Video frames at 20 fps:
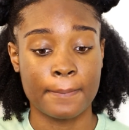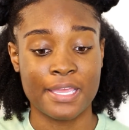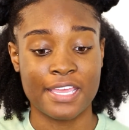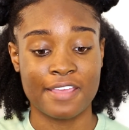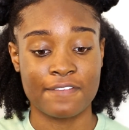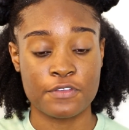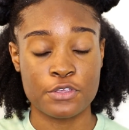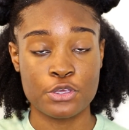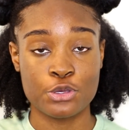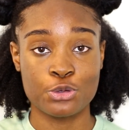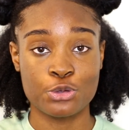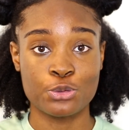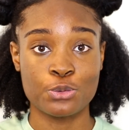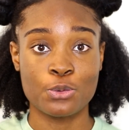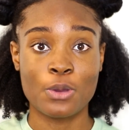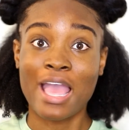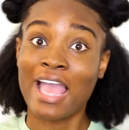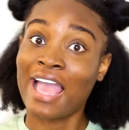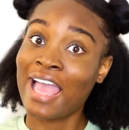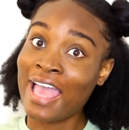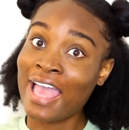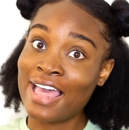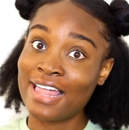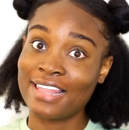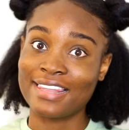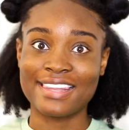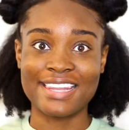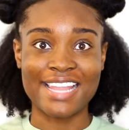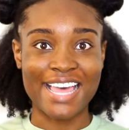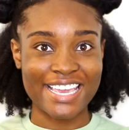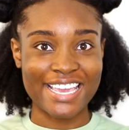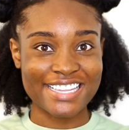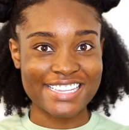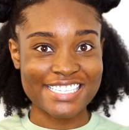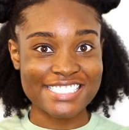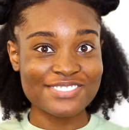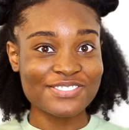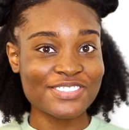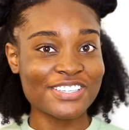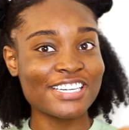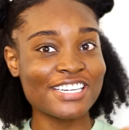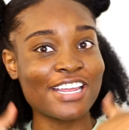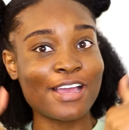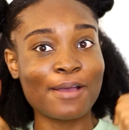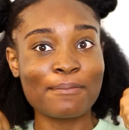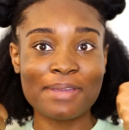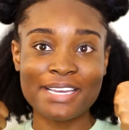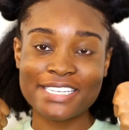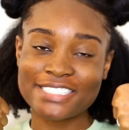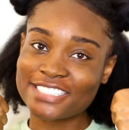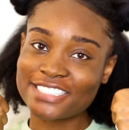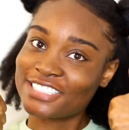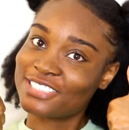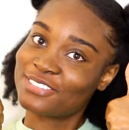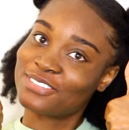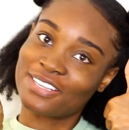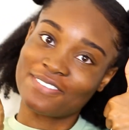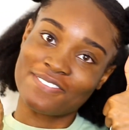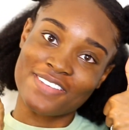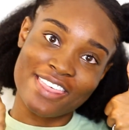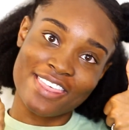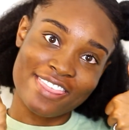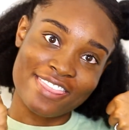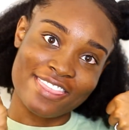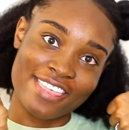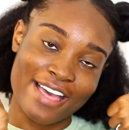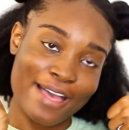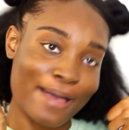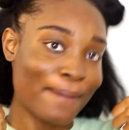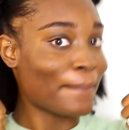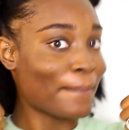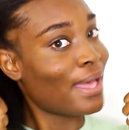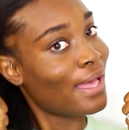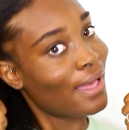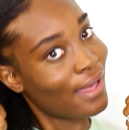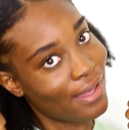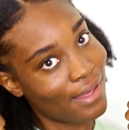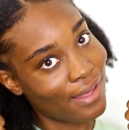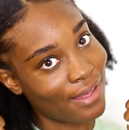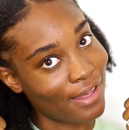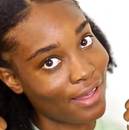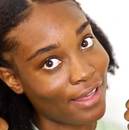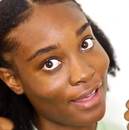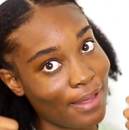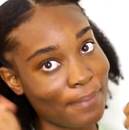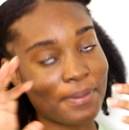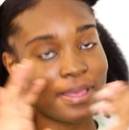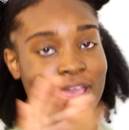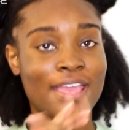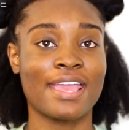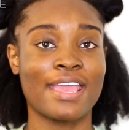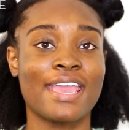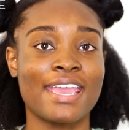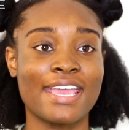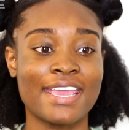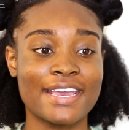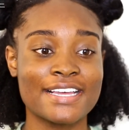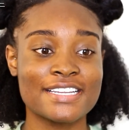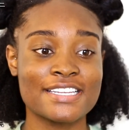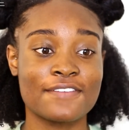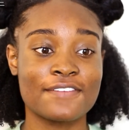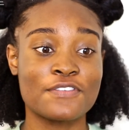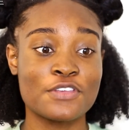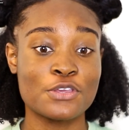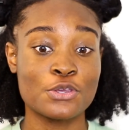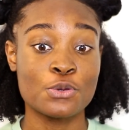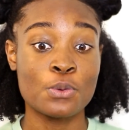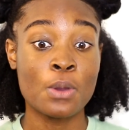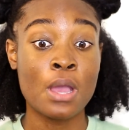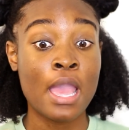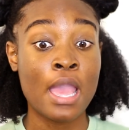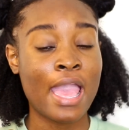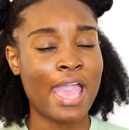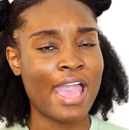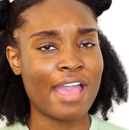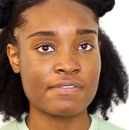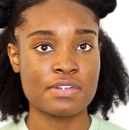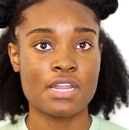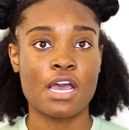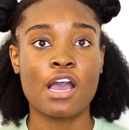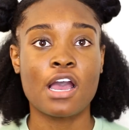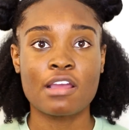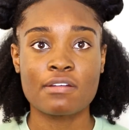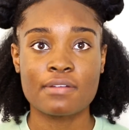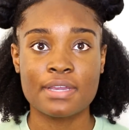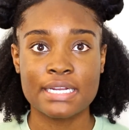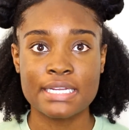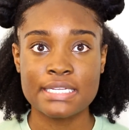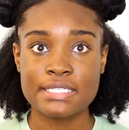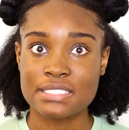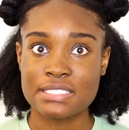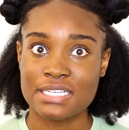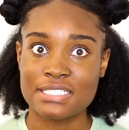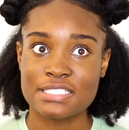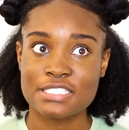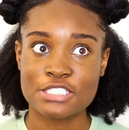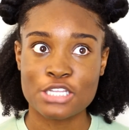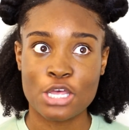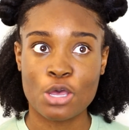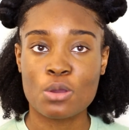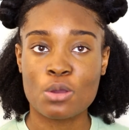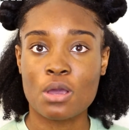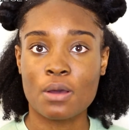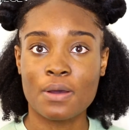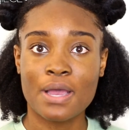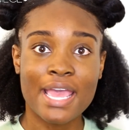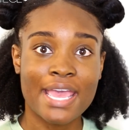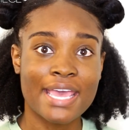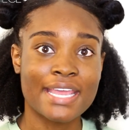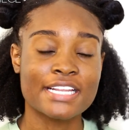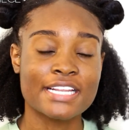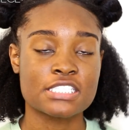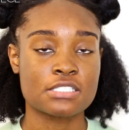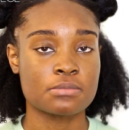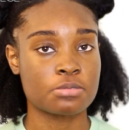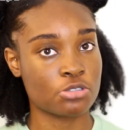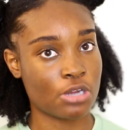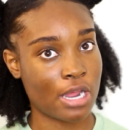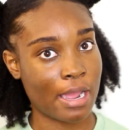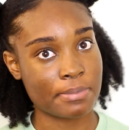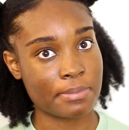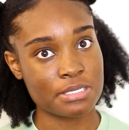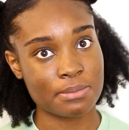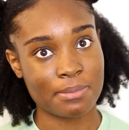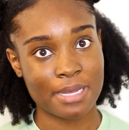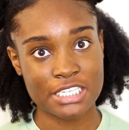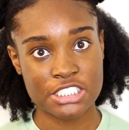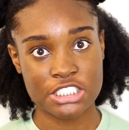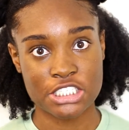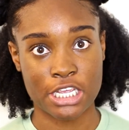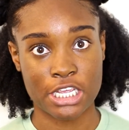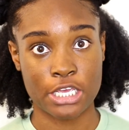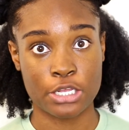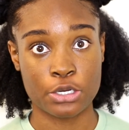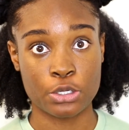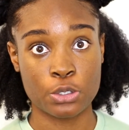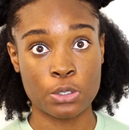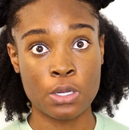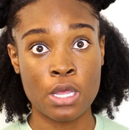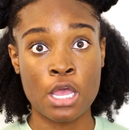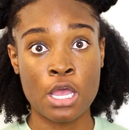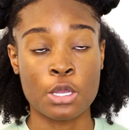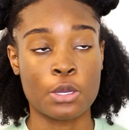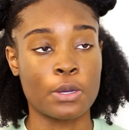If you like this video, make sure you leave a thumb up. And if you have not already done so, go ahead and subscribe to my channel.